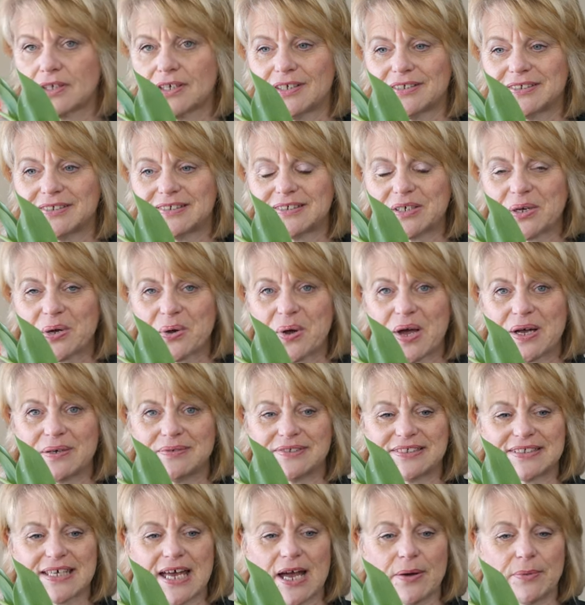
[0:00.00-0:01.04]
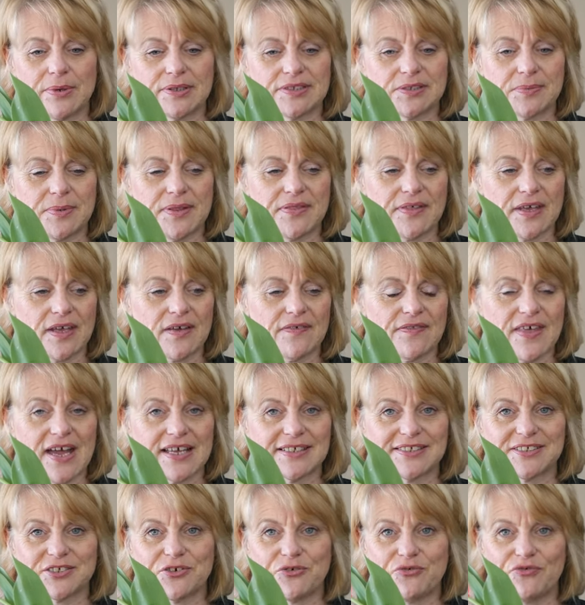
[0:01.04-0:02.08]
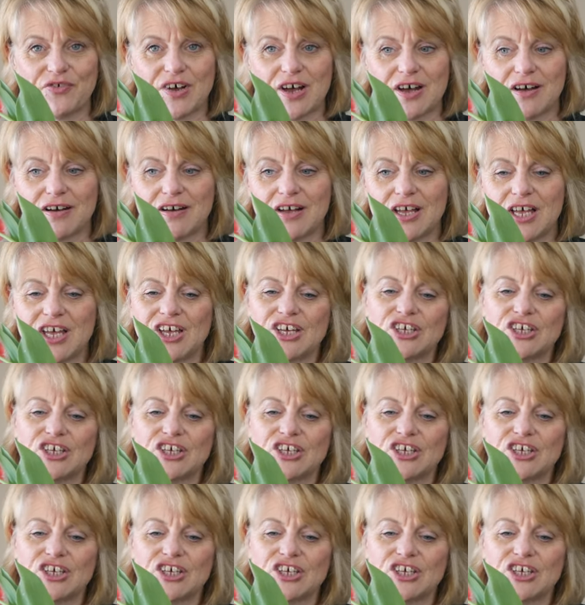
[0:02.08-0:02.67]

So how's that? What do we think of that so far?